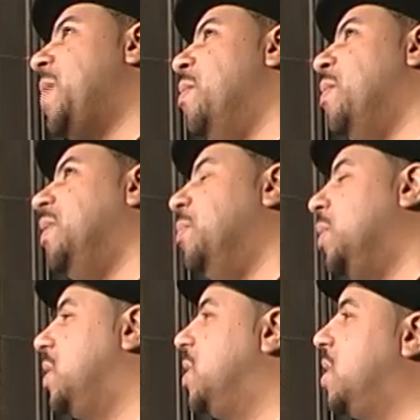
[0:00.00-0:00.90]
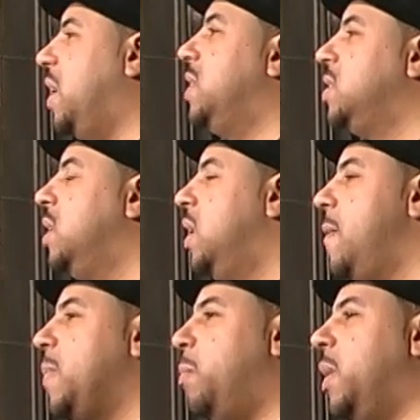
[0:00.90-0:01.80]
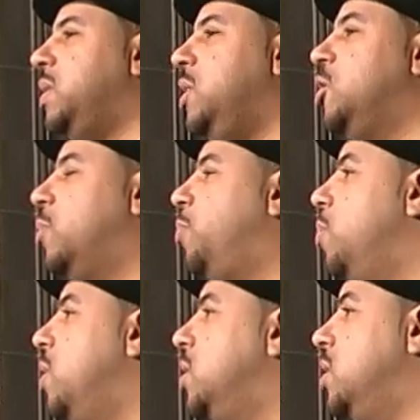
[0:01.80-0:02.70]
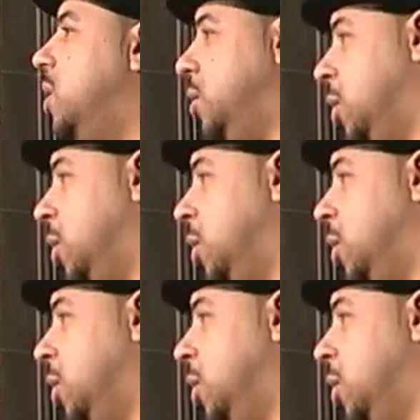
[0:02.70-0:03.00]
remember in the middle of the class, my teacher said,